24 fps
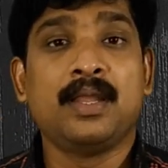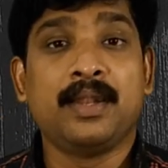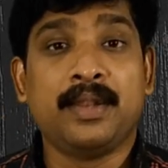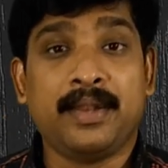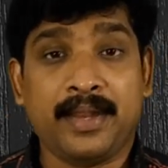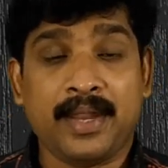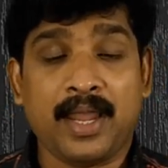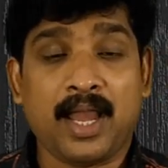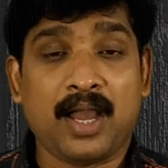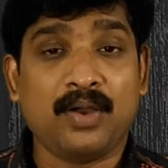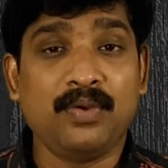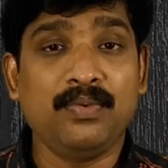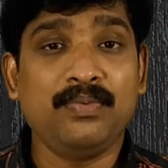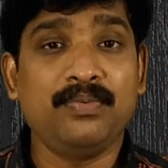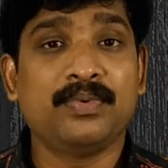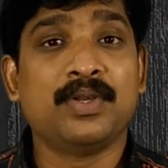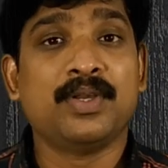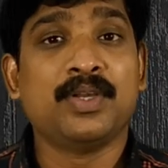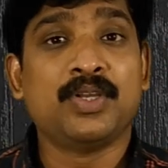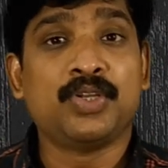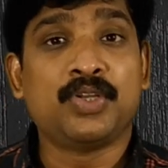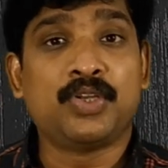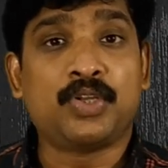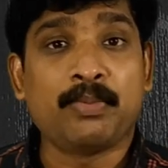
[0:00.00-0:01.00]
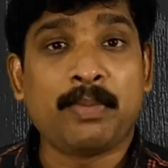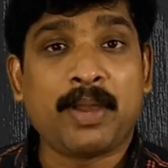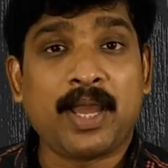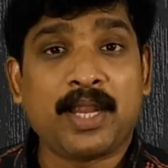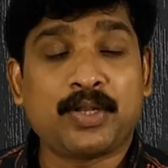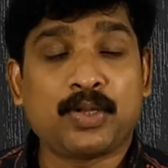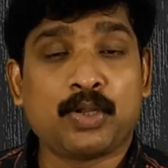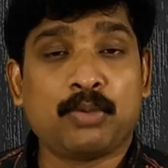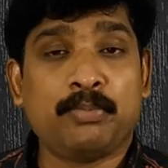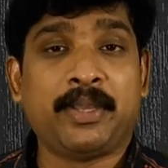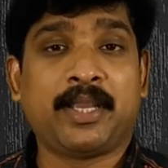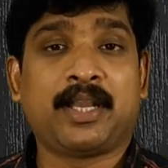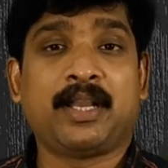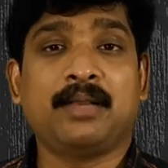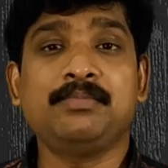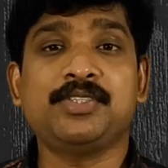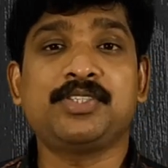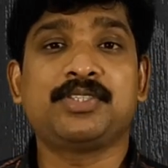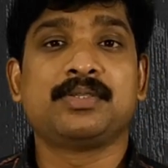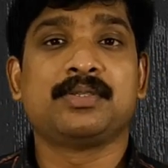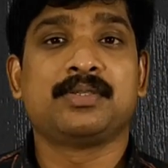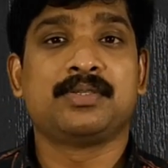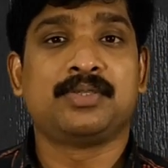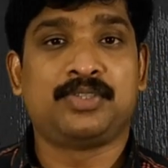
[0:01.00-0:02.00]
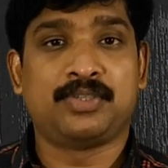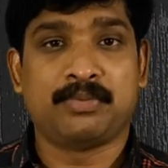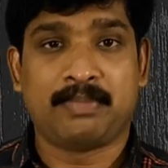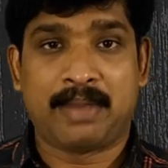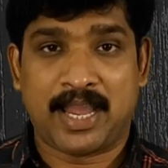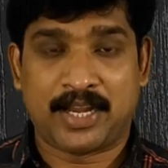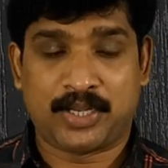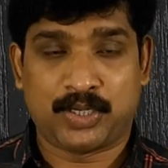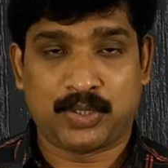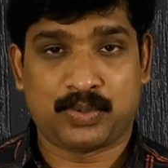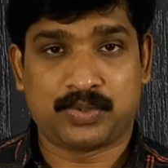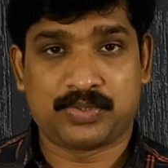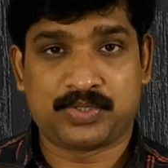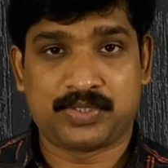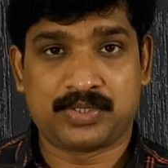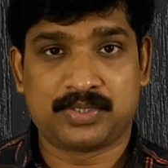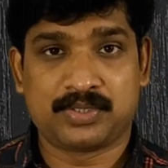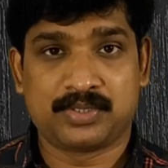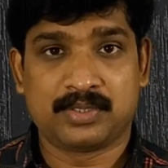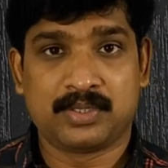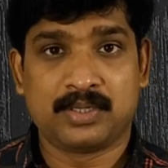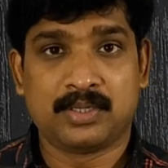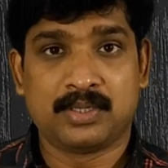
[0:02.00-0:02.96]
Now, tomato becomes tomatoes.